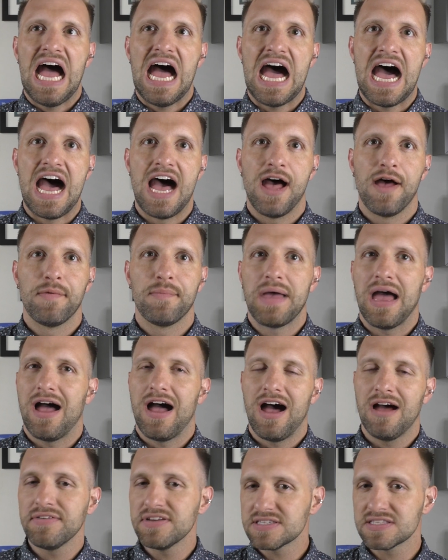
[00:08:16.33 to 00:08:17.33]

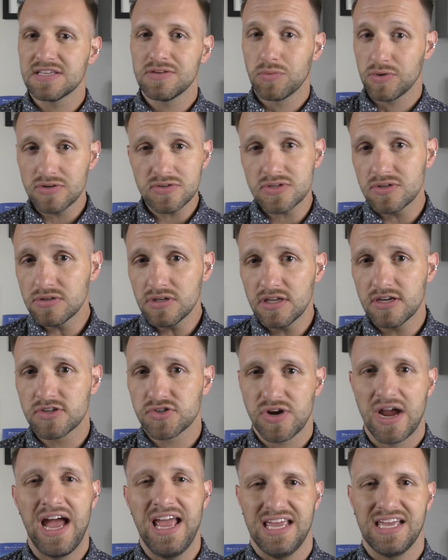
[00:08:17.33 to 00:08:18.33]
Obviously, we're still gonna
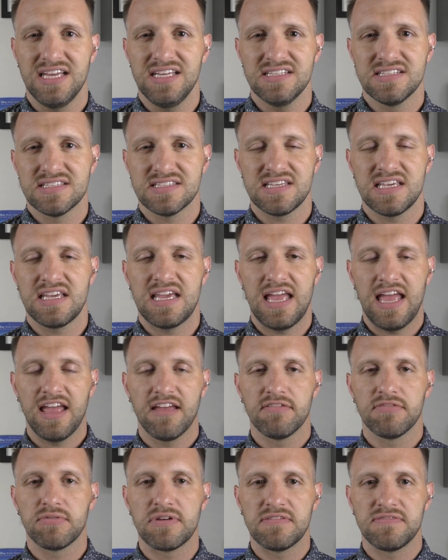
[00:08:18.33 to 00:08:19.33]
try it and see
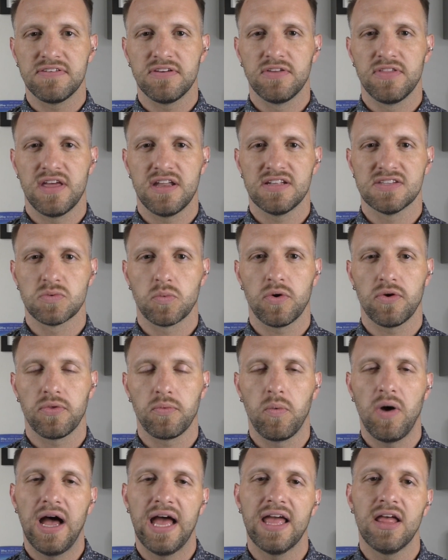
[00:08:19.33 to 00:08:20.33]
if we feel that it's
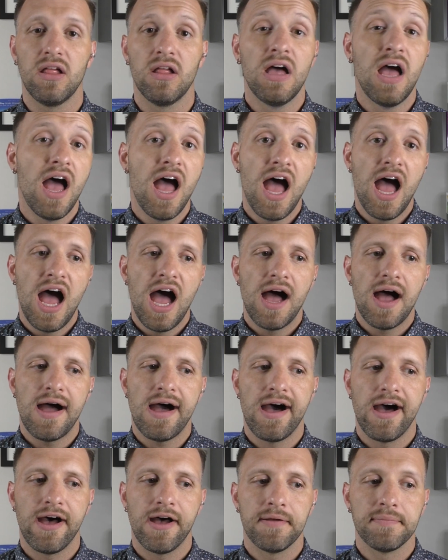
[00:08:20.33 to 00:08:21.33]
worthwhile.
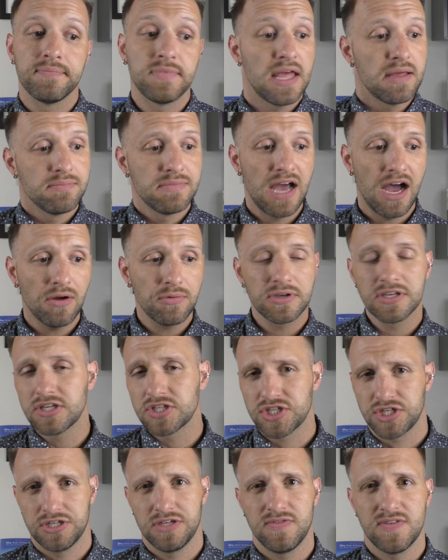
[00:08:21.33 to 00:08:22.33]
Not really
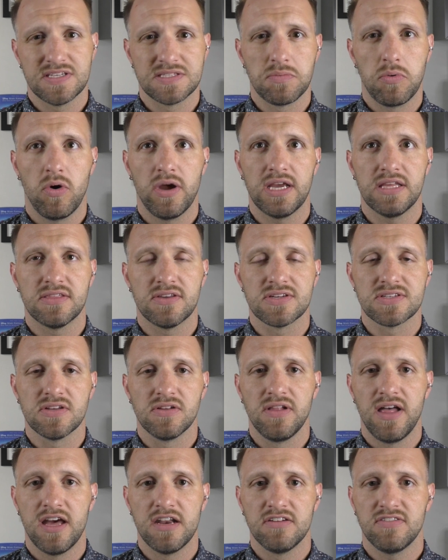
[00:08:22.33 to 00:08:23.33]
sure at this point. There's a
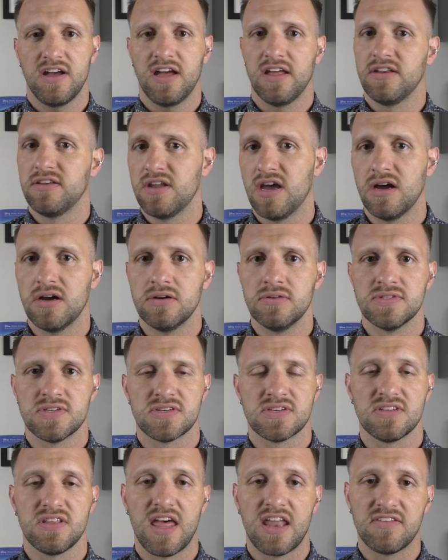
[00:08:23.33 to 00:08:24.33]
lot of unknowns,
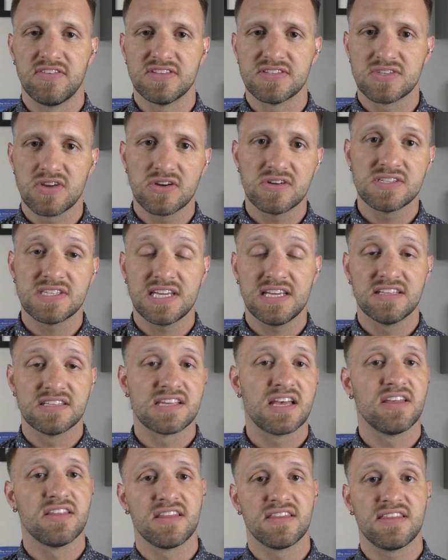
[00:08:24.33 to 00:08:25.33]
there's a lot of uncertainty
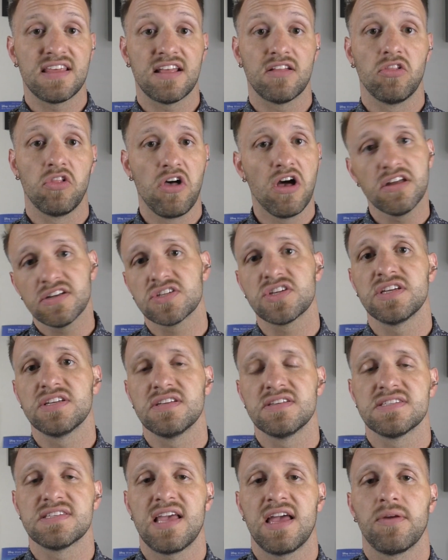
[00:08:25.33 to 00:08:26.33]
until the thing
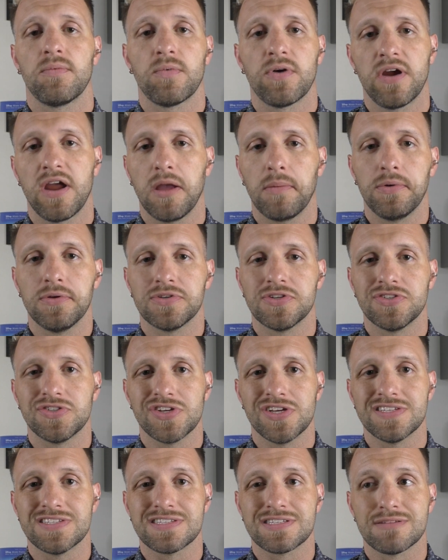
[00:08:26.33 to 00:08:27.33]
launches and we're able to
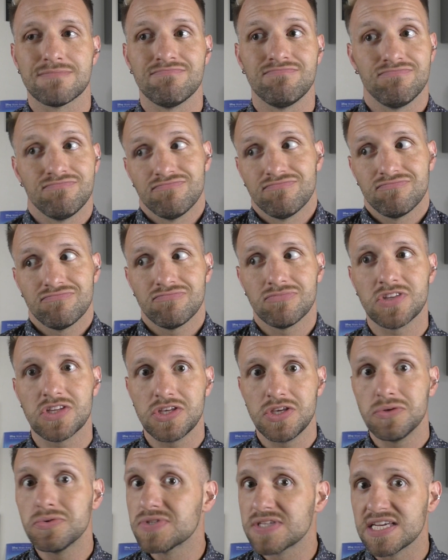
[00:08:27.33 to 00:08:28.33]
just
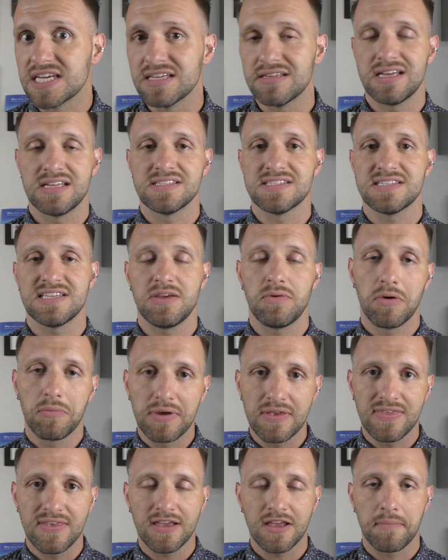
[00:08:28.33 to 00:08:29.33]
use it and see what
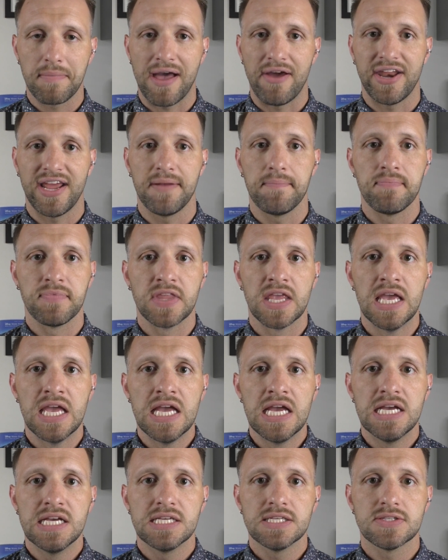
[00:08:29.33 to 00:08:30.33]
we think about it.
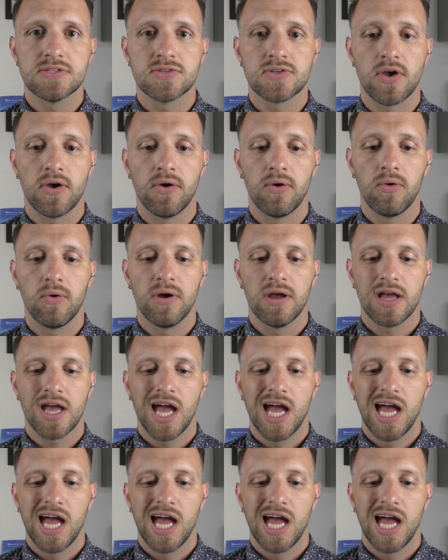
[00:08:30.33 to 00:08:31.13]
So